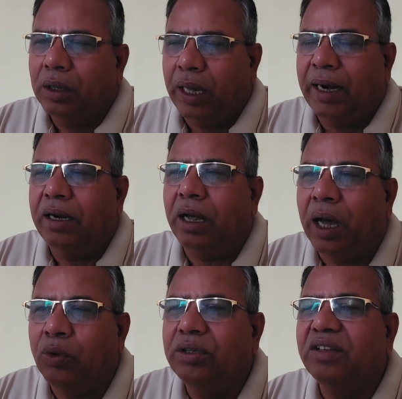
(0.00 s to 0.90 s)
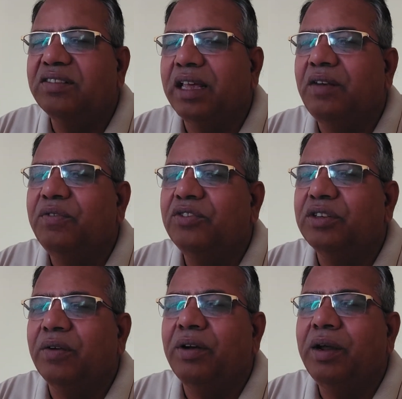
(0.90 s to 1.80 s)
And how the self is
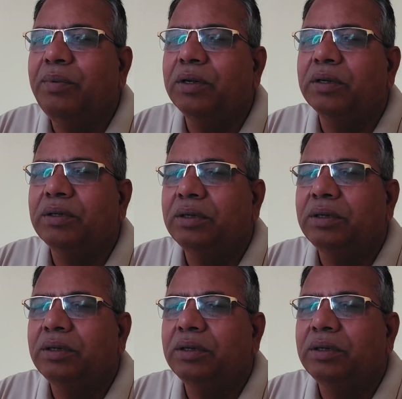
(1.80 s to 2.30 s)
developed?